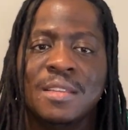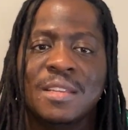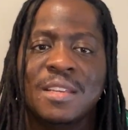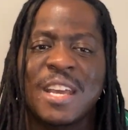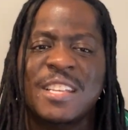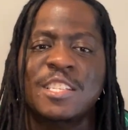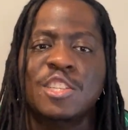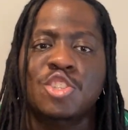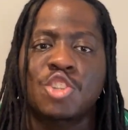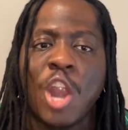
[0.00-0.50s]

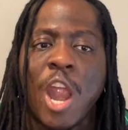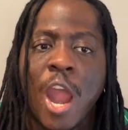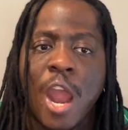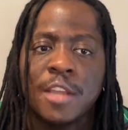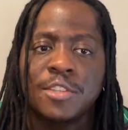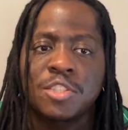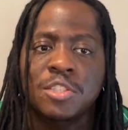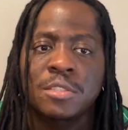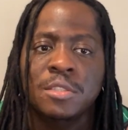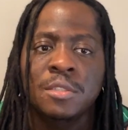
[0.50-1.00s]
Because it's
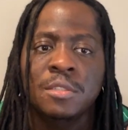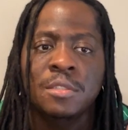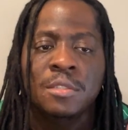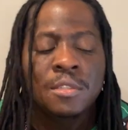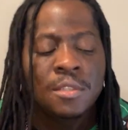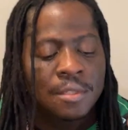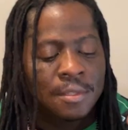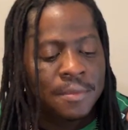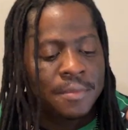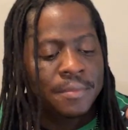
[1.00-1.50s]
trash.
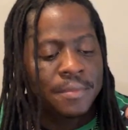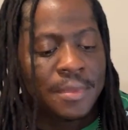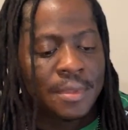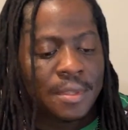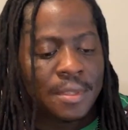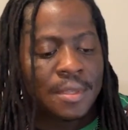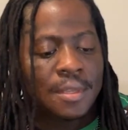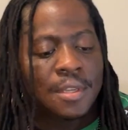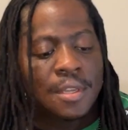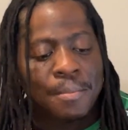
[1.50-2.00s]

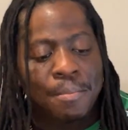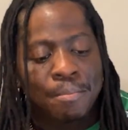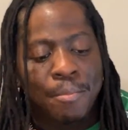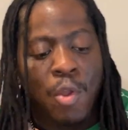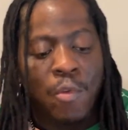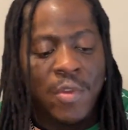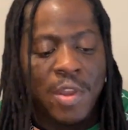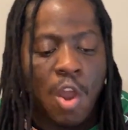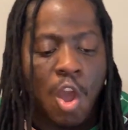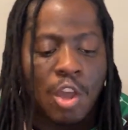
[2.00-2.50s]

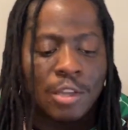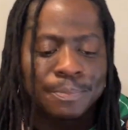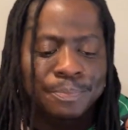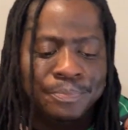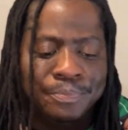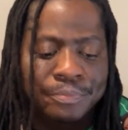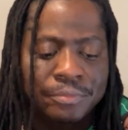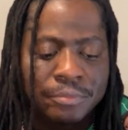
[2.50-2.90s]
Moving on.